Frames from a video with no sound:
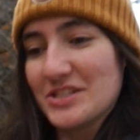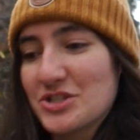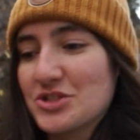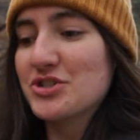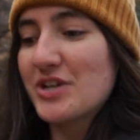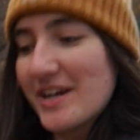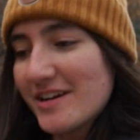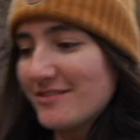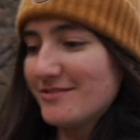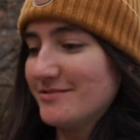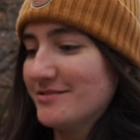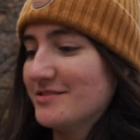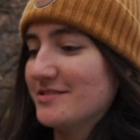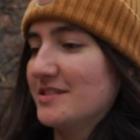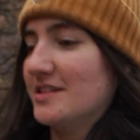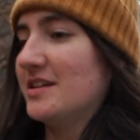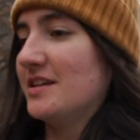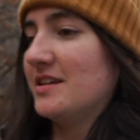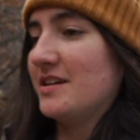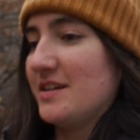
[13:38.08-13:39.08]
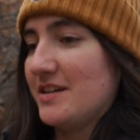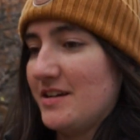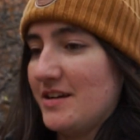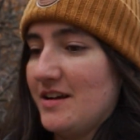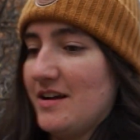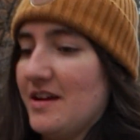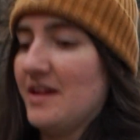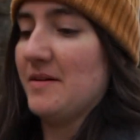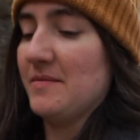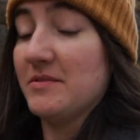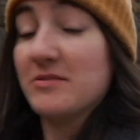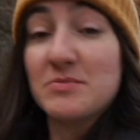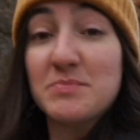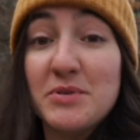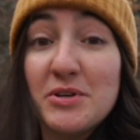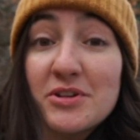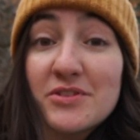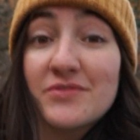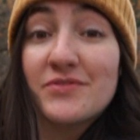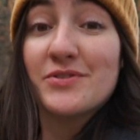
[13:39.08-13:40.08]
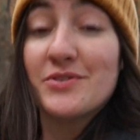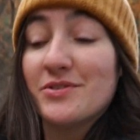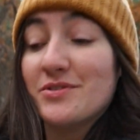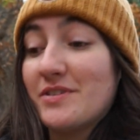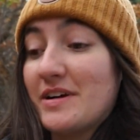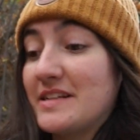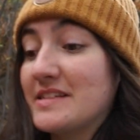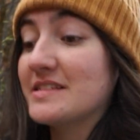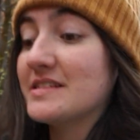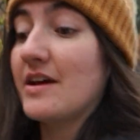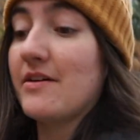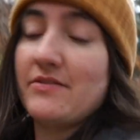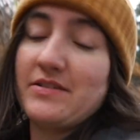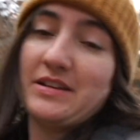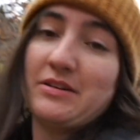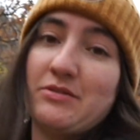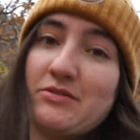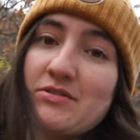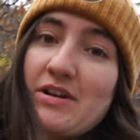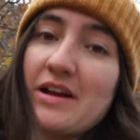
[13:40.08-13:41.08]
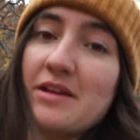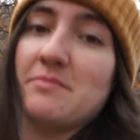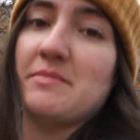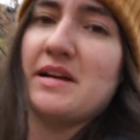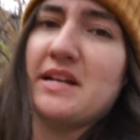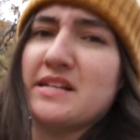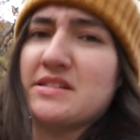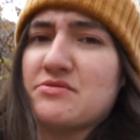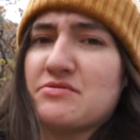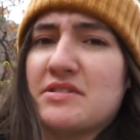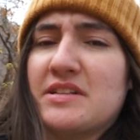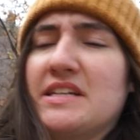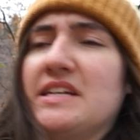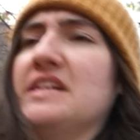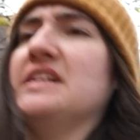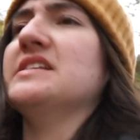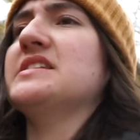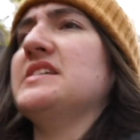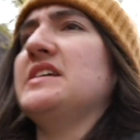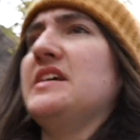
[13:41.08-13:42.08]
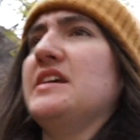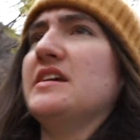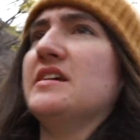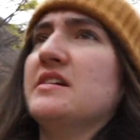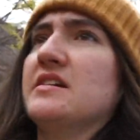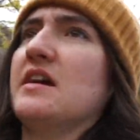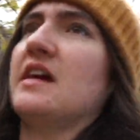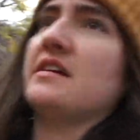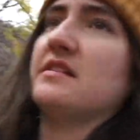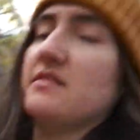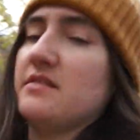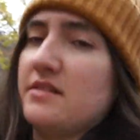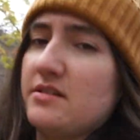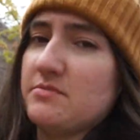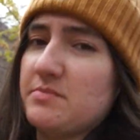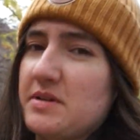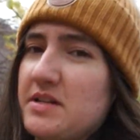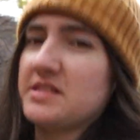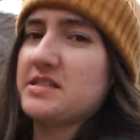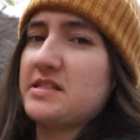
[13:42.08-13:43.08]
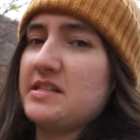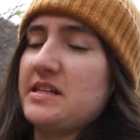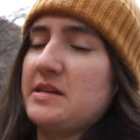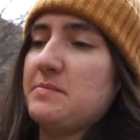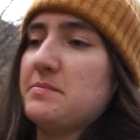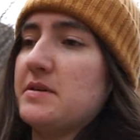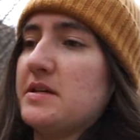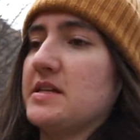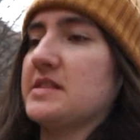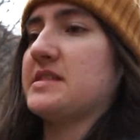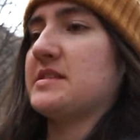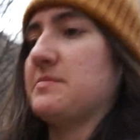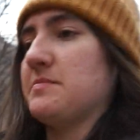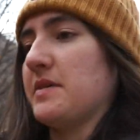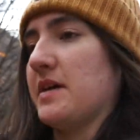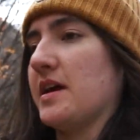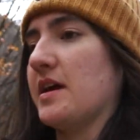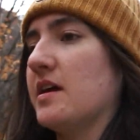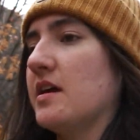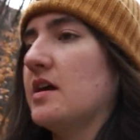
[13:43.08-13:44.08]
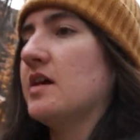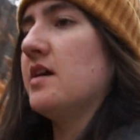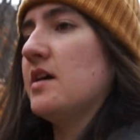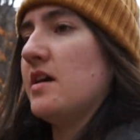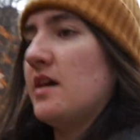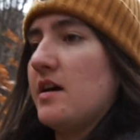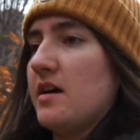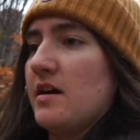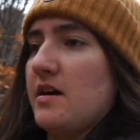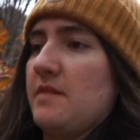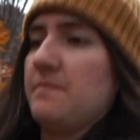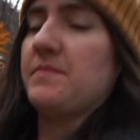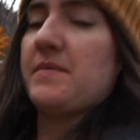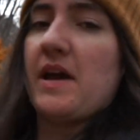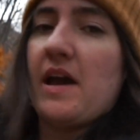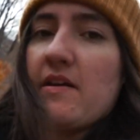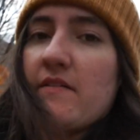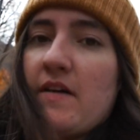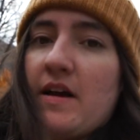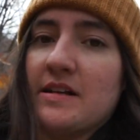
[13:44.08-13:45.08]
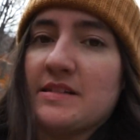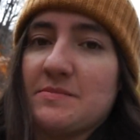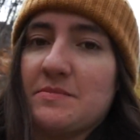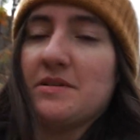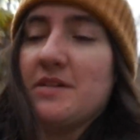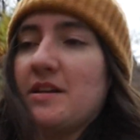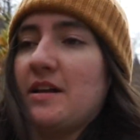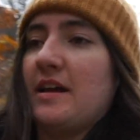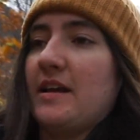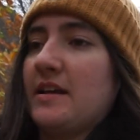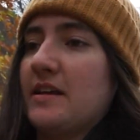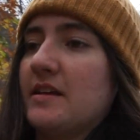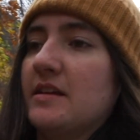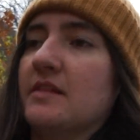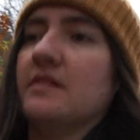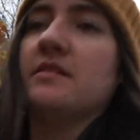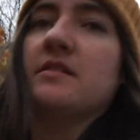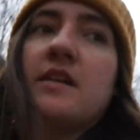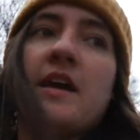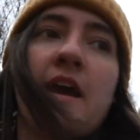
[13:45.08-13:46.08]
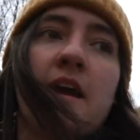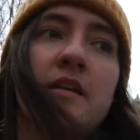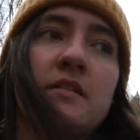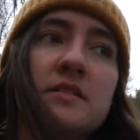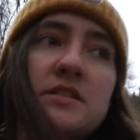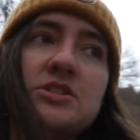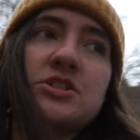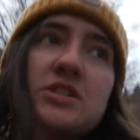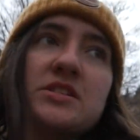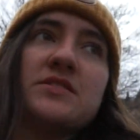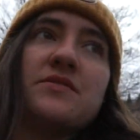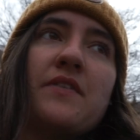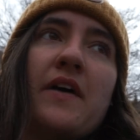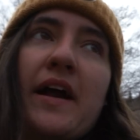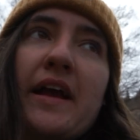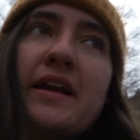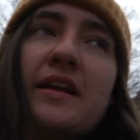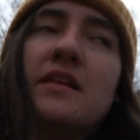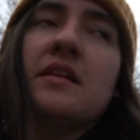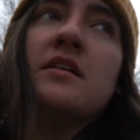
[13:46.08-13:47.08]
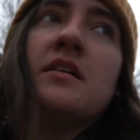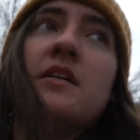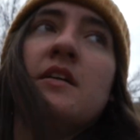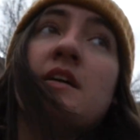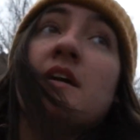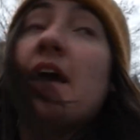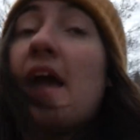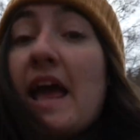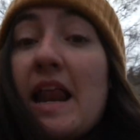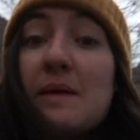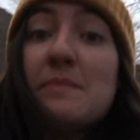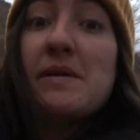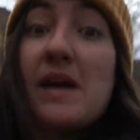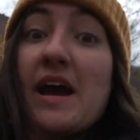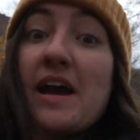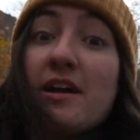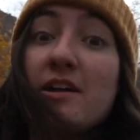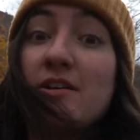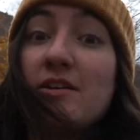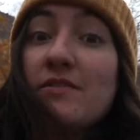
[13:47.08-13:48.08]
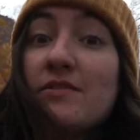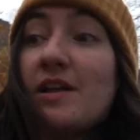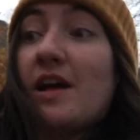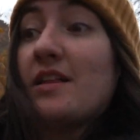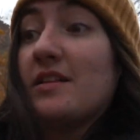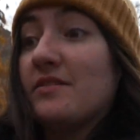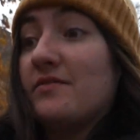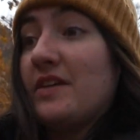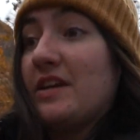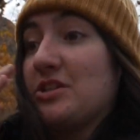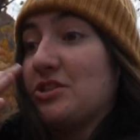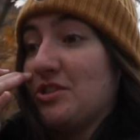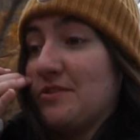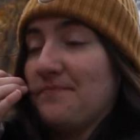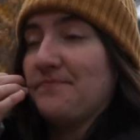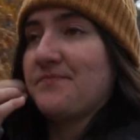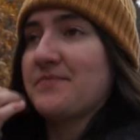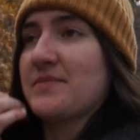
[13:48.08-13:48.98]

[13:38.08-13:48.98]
Trail. It was beautiful. I definitely would recommend it. It's really easy. A little bit of steepness, but you know, asthma and I can handle it just fine. And I'm at higher elevation.